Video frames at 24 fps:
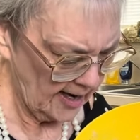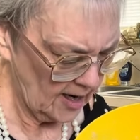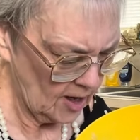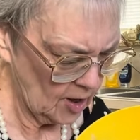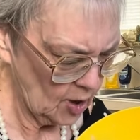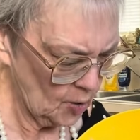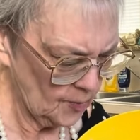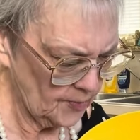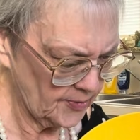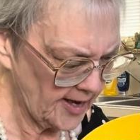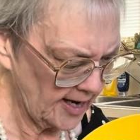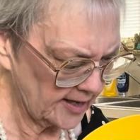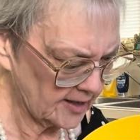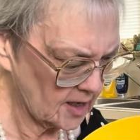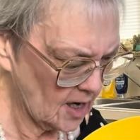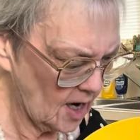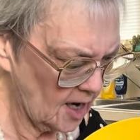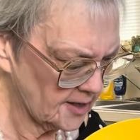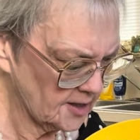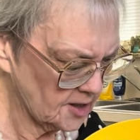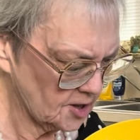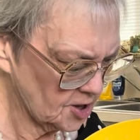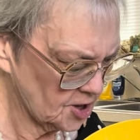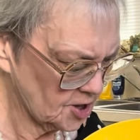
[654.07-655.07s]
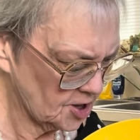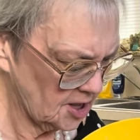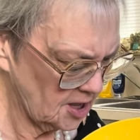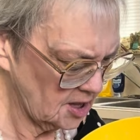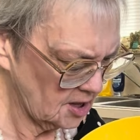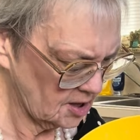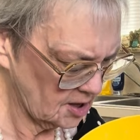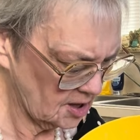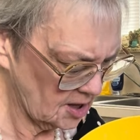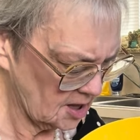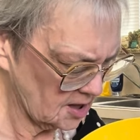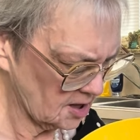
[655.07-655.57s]
hope that cottage cheese
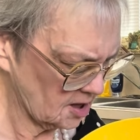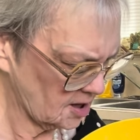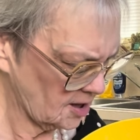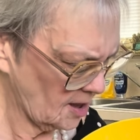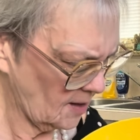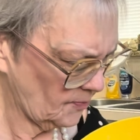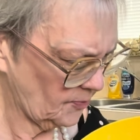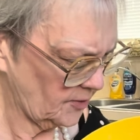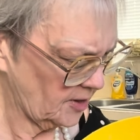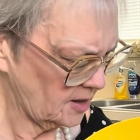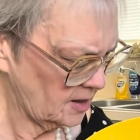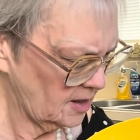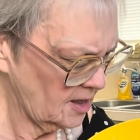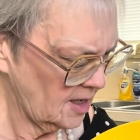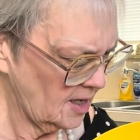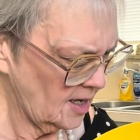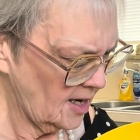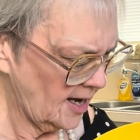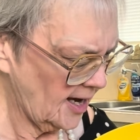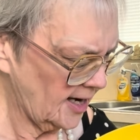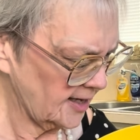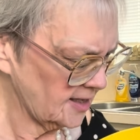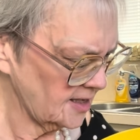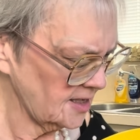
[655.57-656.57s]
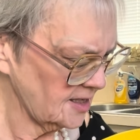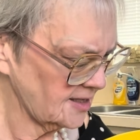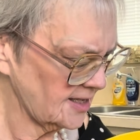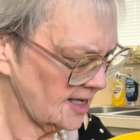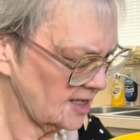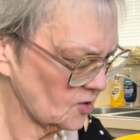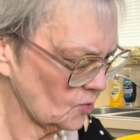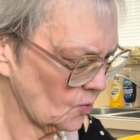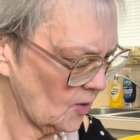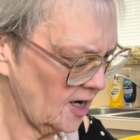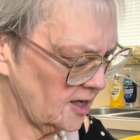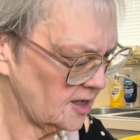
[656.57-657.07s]
does something. I guess
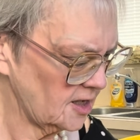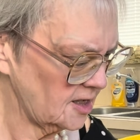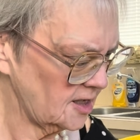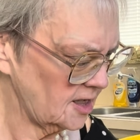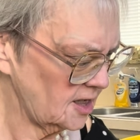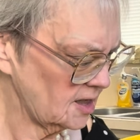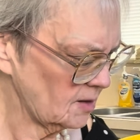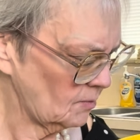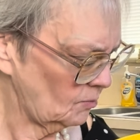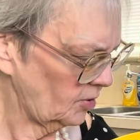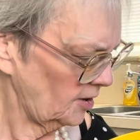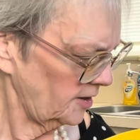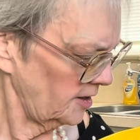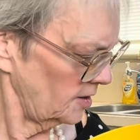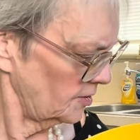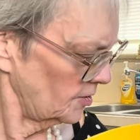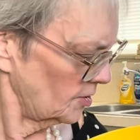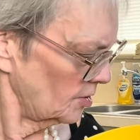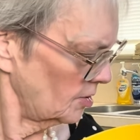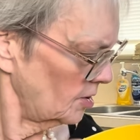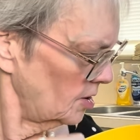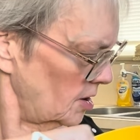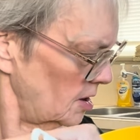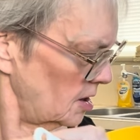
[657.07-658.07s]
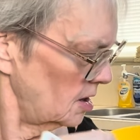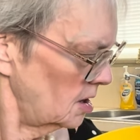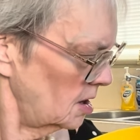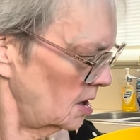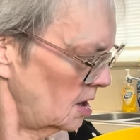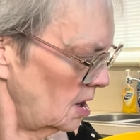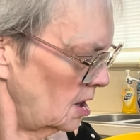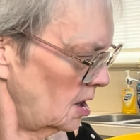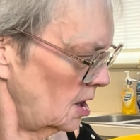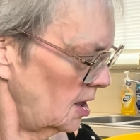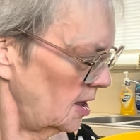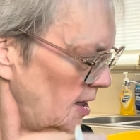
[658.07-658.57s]
that's why you need a blender.
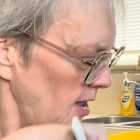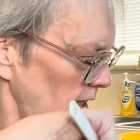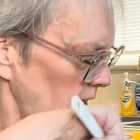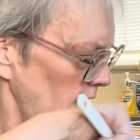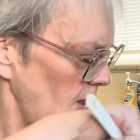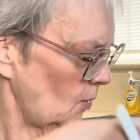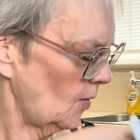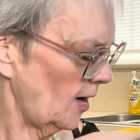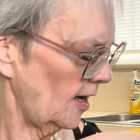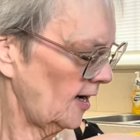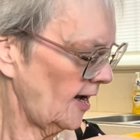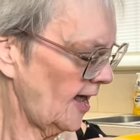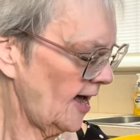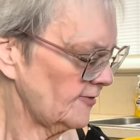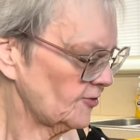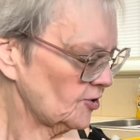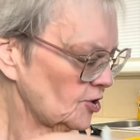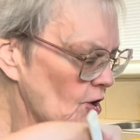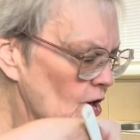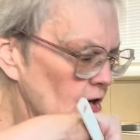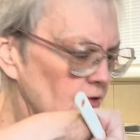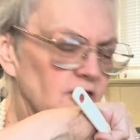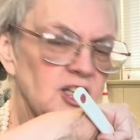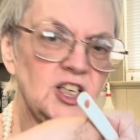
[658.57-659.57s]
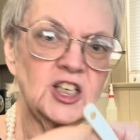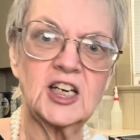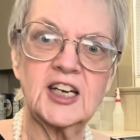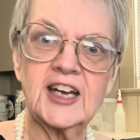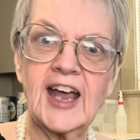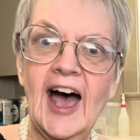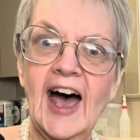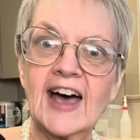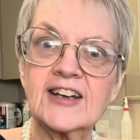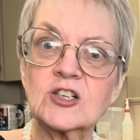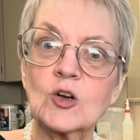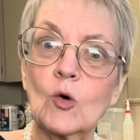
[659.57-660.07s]
Anyway, life's hard and then you
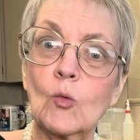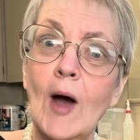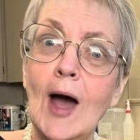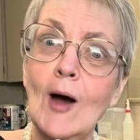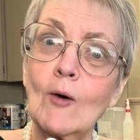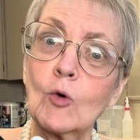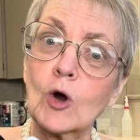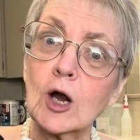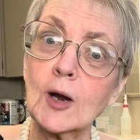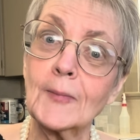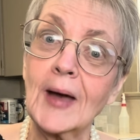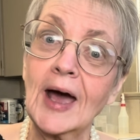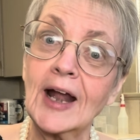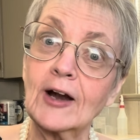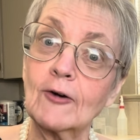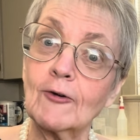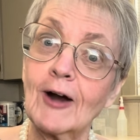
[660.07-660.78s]
die, so why worry about it,